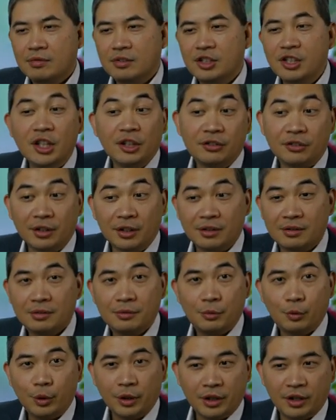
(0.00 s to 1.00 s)
different
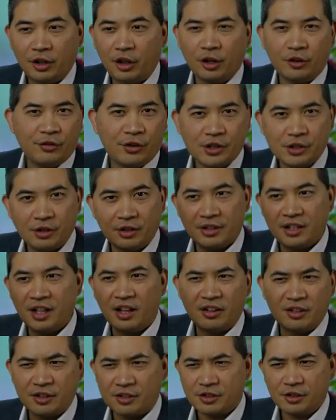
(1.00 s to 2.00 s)
when an artificial
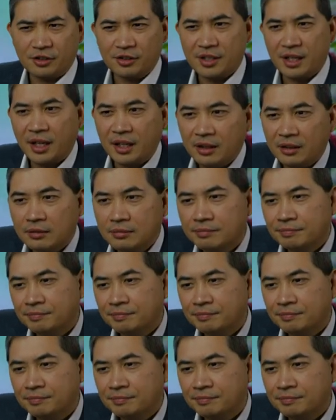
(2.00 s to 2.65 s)
intelligence looks at it.